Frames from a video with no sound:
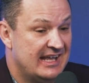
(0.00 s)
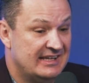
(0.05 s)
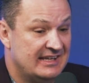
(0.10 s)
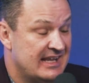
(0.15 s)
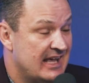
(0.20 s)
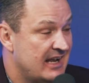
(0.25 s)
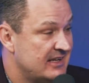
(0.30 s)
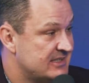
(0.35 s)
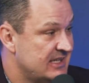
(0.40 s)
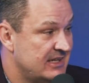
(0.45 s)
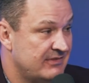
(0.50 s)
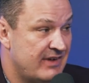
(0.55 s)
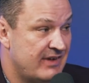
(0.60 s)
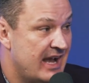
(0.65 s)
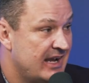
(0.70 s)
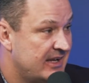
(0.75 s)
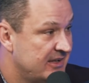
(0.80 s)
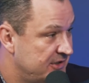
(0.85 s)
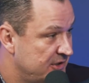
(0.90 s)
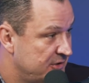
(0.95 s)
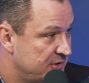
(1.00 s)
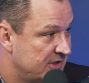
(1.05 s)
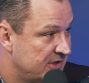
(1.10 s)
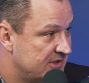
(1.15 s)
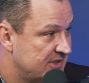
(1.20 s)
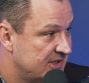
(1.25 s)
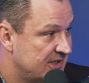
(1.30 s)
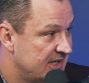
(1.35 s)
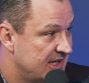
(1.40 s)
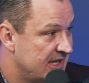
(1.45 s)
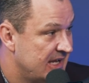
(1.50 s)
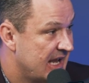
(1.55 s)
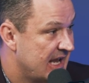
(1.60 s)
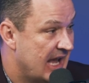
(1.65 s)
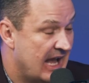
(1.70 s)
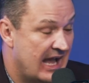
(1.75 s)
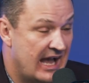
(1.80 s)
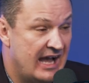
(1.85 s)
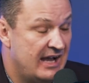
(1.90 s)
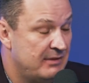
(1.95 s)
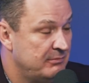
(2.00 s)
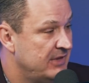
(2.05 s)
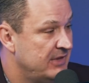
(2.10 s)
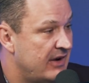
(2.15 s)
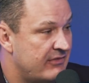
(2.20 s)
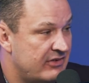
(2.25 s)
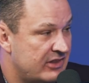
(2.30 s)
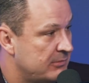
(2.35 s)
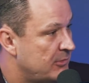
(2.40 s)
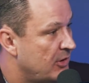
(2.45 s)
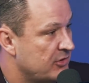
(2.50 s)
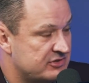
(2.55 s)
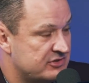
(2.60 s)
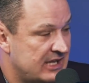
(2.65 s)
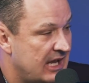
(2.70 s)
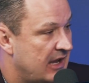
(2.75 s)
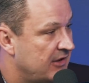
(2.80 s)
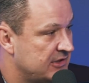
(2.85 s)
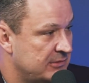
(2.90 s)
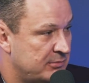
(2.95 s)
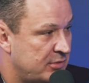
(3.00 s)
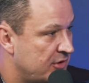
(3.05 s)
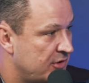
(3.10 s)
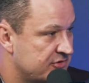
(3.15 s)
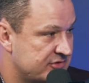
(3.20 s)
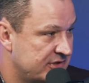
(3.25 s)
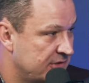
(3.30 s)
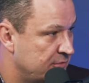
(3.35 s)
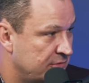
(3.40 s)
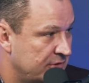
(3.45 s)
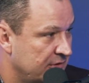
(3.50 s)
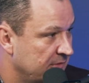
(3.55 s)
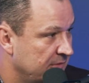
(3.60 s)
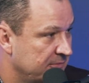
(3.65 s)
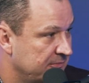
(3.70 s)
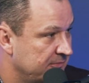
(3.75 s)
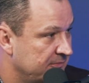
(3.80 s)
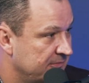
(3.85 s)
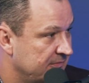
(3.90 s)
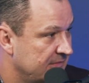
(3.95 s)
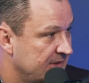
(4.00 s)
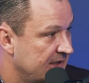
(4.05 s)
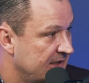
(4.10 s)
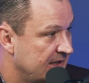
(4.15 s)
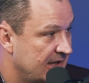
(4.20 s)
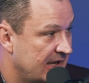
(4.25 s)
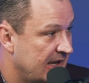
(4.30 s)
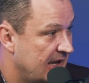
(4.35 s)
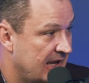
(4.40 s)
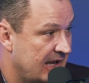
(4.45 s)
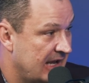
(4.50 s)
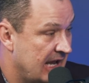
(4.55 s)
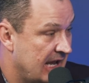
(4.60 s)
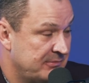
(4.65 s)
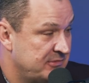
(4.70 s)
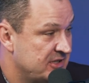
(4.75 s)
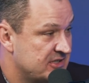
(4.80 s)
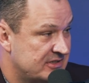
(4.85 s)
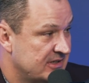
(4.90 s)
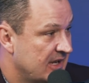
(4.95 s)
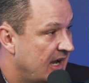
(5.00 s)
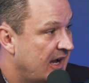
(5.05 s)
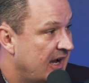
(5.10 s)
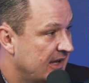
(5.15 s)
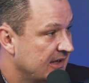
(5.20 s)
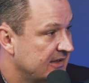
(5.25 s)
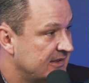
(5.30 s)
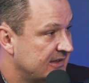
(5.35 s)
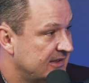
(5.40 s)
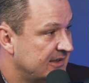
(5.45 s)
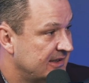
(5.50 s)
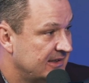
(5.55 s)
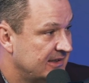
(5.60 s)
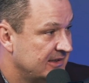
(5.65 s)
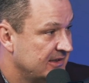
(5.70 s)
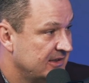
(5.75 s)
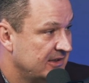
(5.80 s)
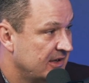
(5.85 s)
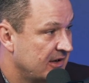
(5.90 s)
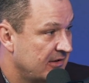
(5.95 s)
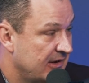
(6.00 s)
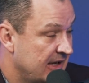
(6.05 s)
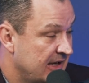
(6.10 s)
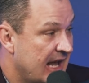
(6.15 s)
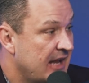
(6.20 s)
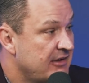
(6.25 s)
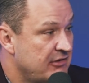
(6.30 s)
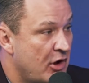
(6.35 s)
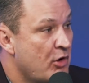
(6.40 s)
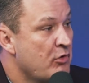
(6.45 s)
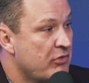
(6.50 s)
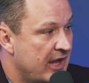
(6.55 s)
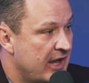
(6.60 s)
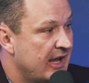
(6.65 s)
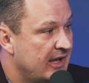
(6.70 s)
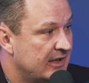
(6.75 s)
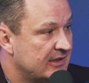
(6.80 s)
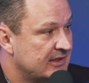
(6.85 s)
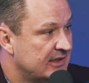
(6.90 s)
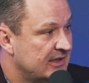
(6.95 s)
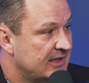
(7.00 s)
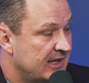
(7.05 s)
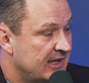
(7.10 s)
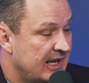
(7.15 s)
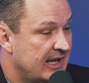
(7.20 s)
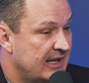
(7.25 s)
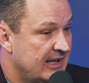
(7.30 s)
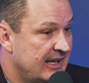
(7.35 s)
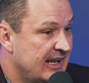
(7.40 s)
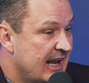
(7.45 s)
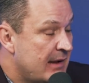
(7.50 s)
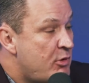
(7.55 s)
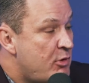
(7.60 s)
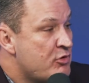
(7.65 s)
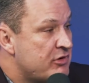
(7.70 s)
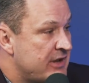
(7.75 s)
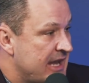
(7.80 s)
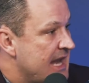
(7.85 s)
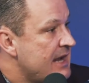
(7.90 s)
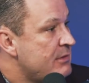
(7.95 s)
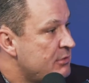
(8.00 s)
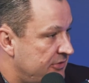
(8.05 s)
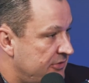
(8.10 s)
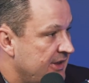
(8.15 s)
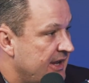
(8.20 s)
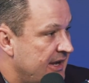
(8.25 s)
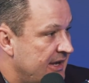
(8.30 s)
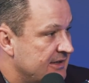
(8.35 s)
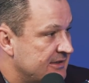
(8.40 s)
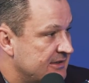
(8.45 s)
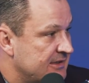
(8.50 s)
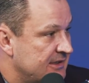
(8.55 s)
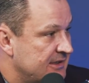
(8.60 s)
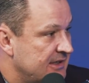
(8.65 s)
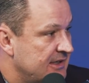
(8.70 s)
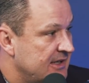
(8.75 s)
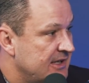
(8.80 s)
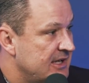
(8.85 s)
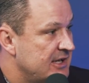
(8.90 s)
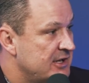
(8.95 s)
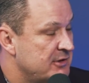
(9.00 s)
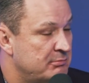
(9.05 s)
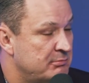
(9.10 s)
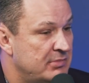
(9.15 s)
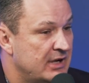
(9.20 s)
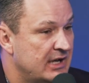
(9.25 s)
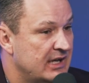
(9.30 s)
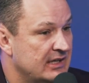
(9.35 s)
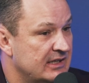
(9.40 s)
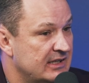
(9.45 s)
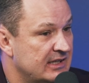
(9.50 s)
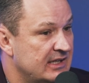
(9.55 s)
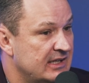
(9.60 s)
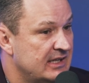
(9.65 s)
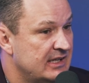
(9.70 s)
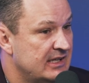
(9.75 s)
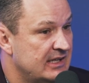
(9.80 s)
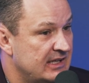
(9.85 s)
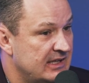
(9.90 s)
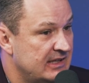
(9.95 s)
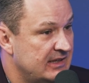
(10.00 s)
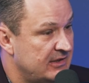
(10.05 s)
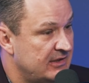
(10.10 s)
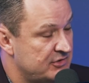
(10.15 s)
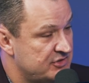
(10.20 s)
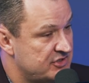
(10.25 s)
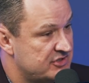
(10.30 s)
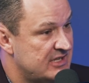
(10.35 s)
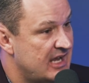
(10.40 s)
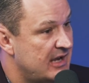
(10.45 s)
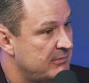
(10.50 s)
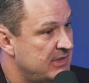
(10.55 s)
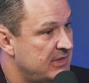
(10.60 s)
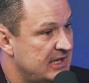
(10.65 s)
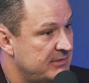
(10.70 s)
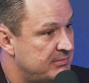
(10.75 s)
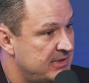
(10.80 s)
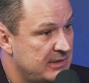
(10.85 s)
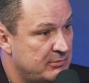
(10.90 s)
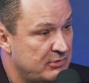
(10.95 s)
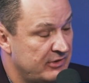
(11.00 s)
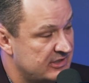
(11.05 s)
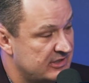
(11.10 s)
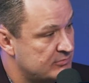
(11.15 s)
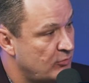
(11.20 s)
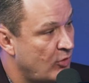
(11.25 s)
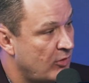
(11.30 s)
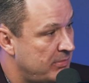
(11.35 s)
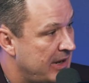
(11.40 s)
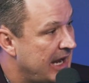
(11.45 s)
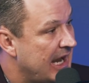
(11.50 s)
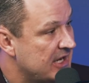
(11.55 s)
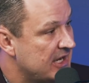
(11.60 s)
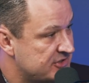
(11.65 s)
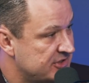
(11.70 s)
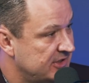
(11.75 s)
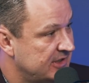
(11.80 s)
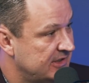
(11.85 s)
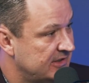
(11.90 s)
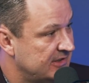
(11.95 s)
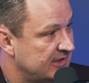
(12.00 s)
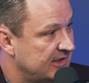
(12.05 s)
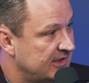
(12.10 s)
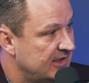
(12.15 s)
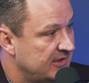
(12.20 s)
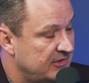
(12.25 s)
Dallas, if I can do it, I am never the most talented person in the room. I'm just not, and I know that, and I'm okay with that. But there's just not many people that's more passionate.